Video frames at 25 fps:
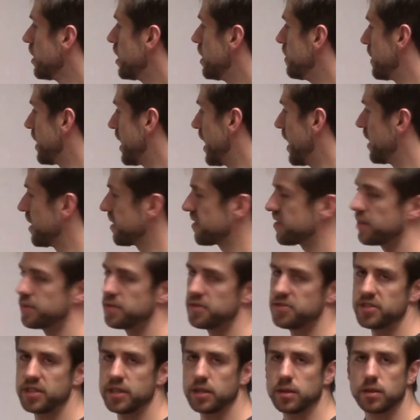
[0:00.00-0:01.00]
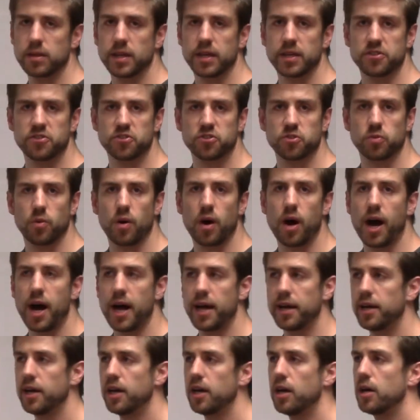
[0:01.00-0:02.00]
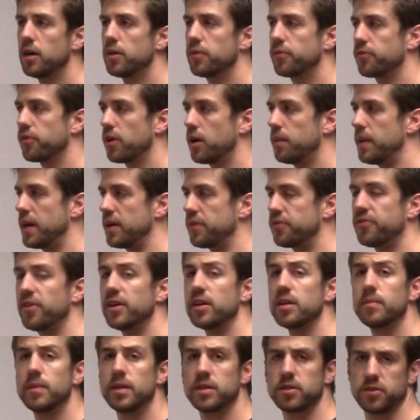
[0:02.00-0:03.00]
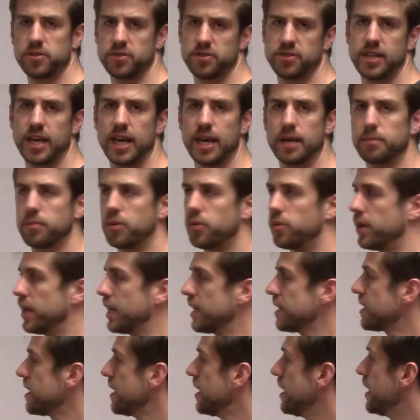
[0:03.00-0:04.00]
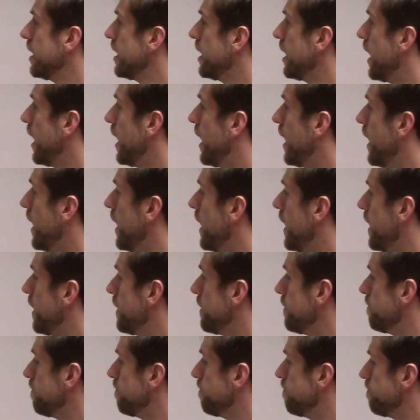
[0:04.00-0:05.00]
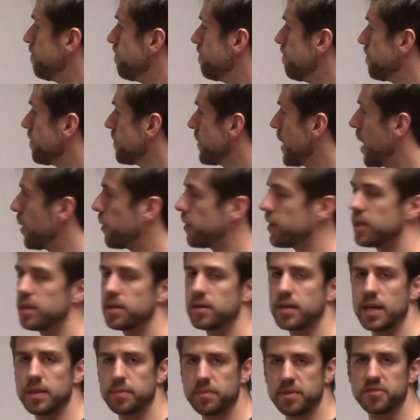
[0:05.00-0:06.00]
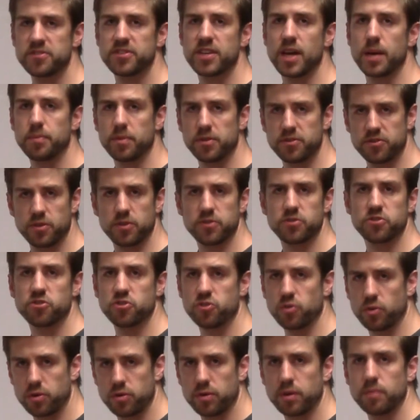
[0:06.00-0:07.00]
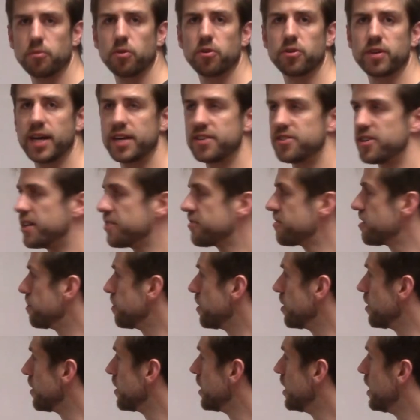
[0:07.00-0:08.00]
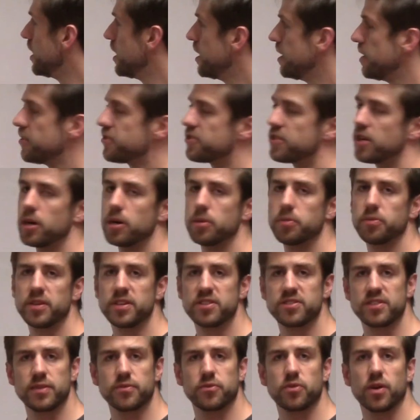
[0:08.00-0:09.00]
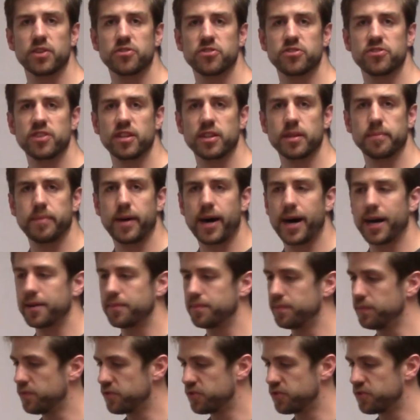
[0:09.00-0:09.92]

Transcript: the mechanics of the single leg squat from a fundamental standpoint. I wanted to keep this separate so it's shorter and more digestible. So please leave questions at the bottom,